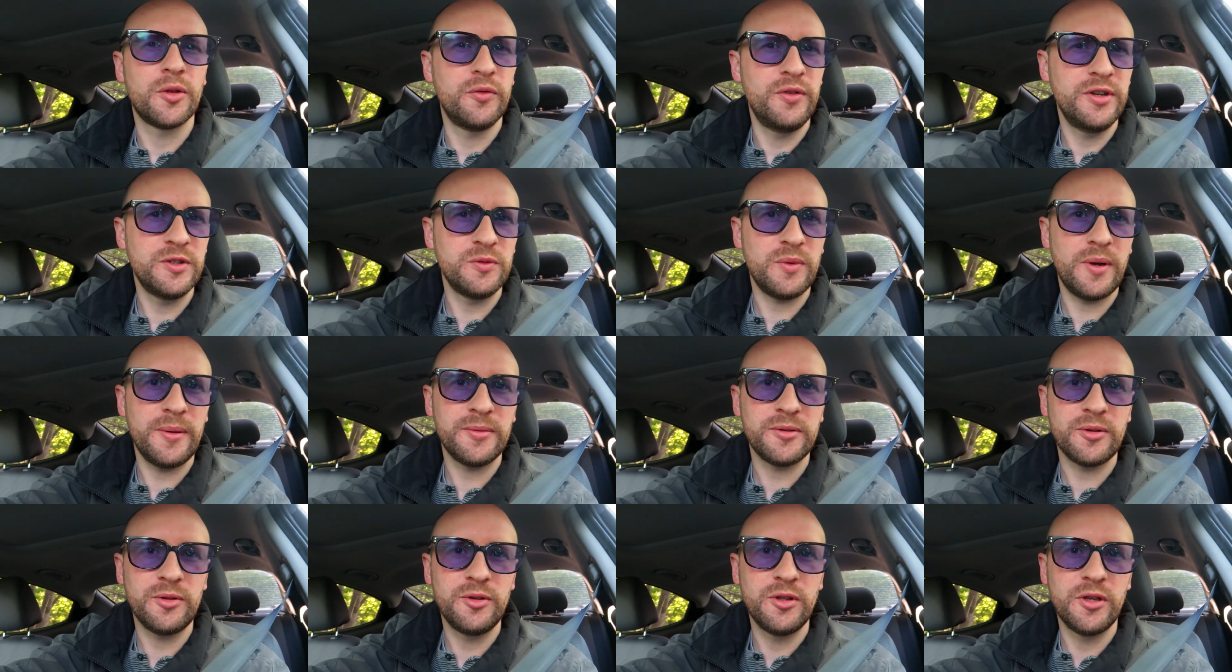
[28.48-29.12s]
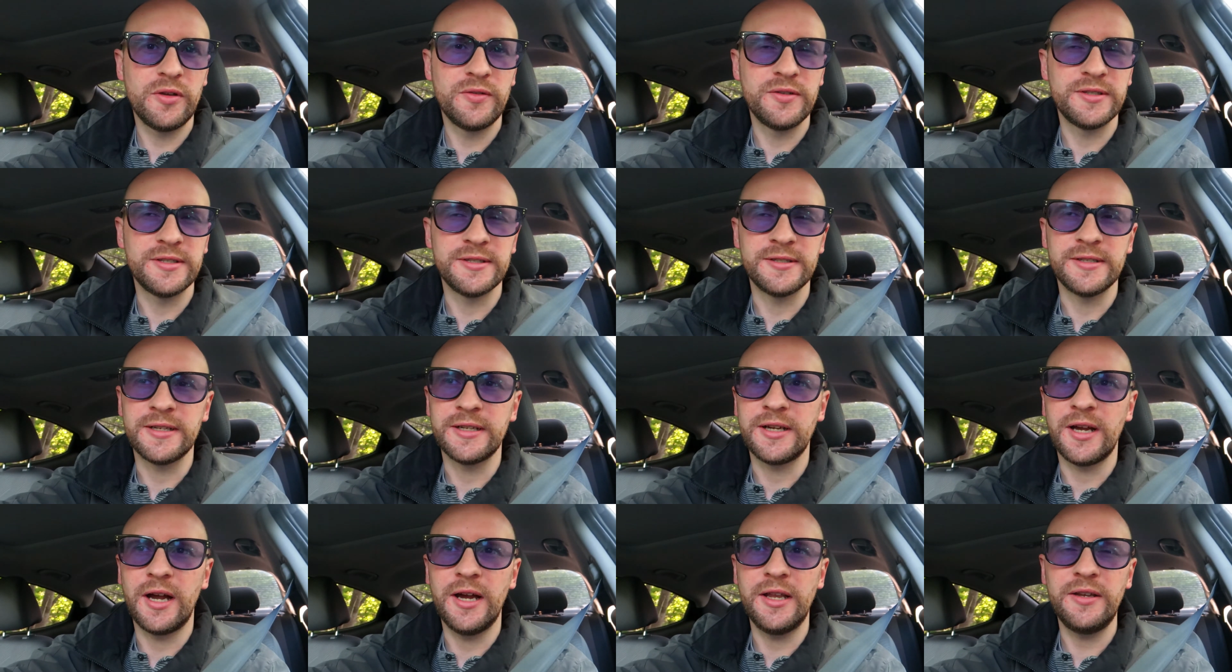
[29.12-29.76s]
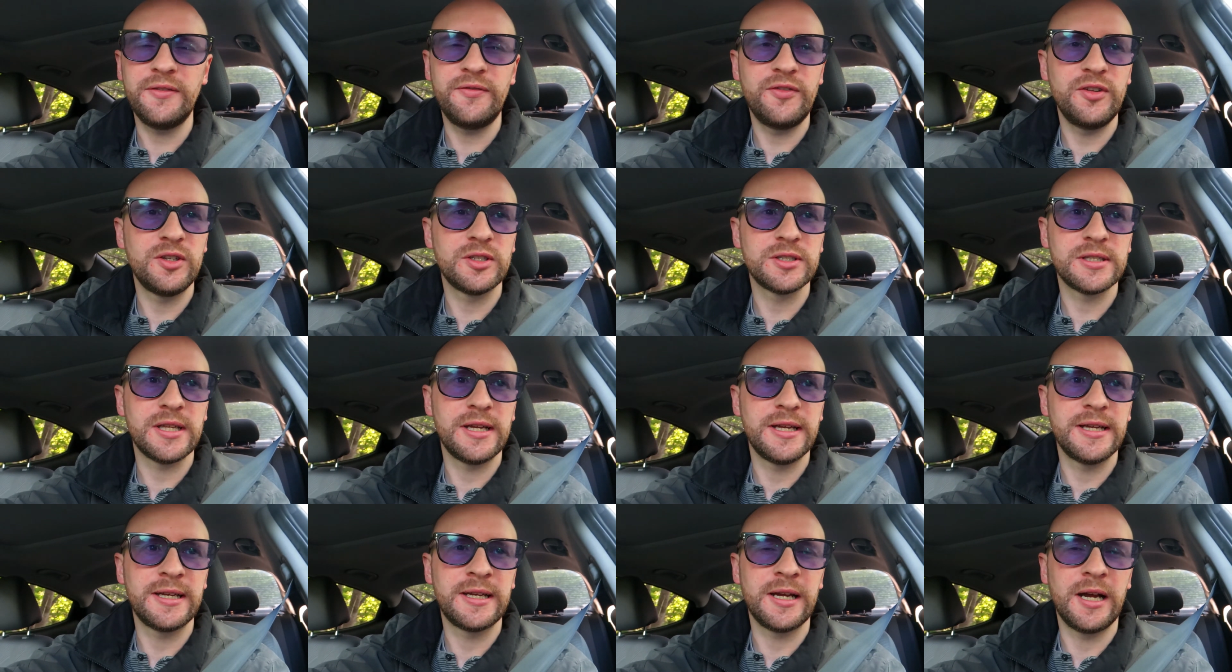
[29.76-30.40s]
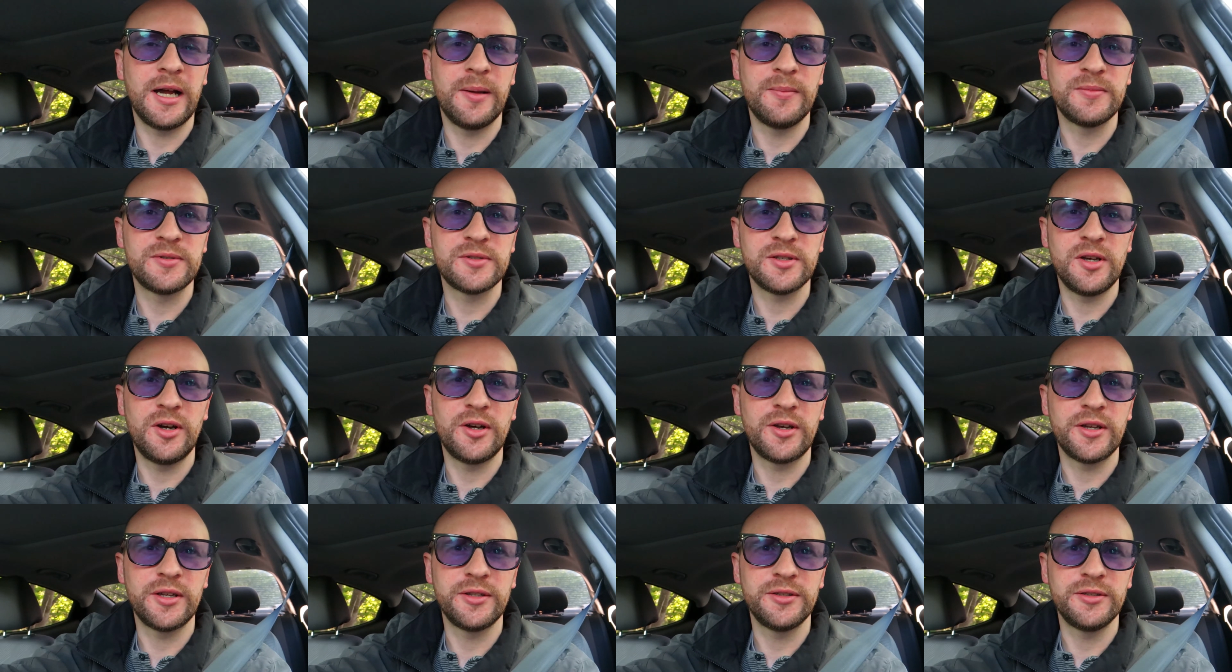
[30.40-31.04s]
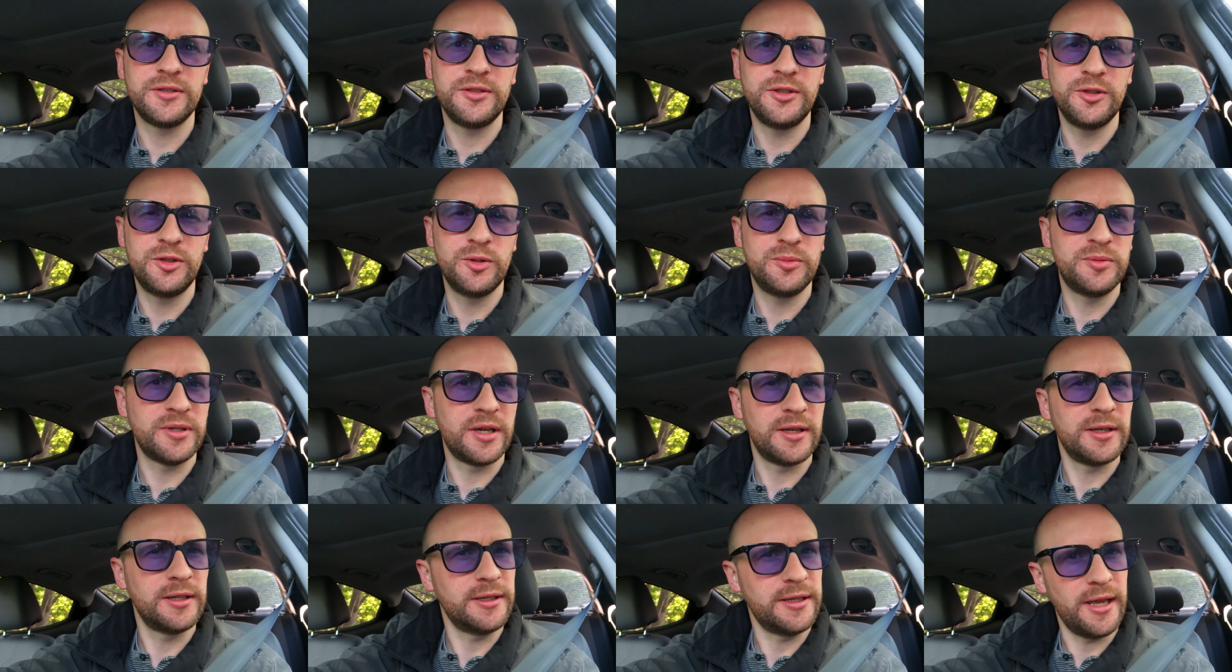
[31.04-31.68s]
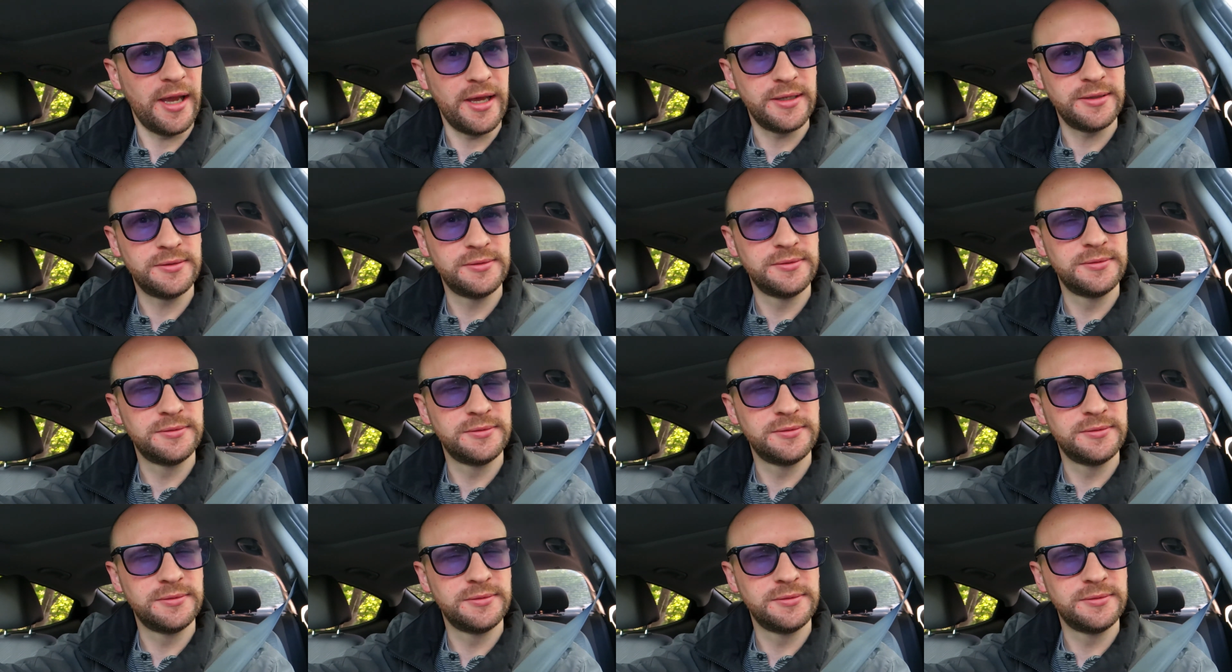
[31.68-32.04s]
The reason why I'm so nervous is it kind of feels like I'm starting the YouTube channel again.